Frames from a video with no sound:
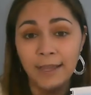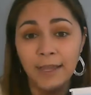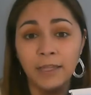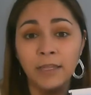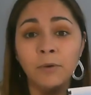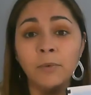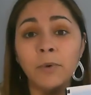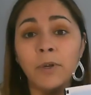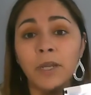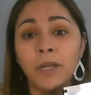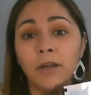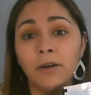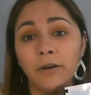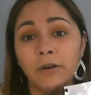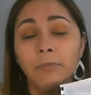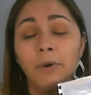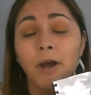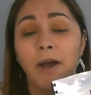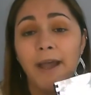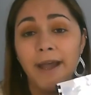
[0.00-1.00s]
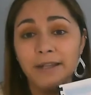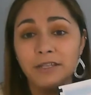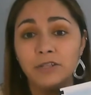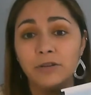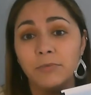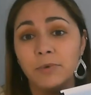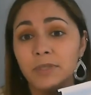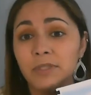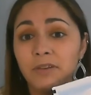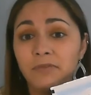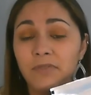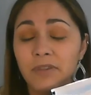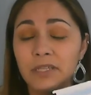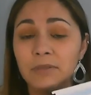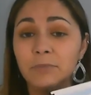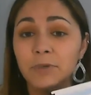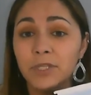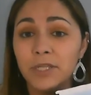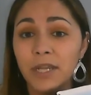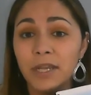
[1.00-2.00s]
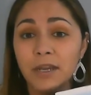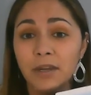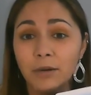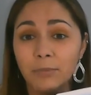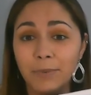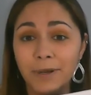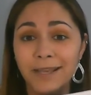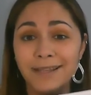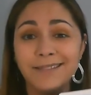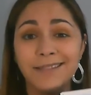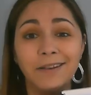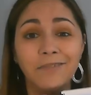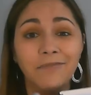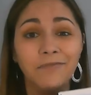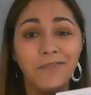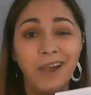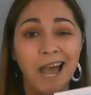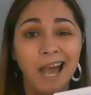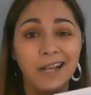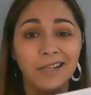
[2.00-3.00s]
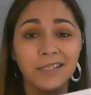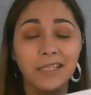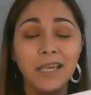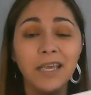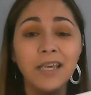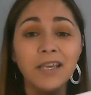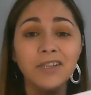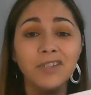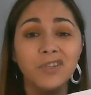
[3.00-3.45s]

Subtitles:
And then we're going to learn about attributes of this particular place and facts.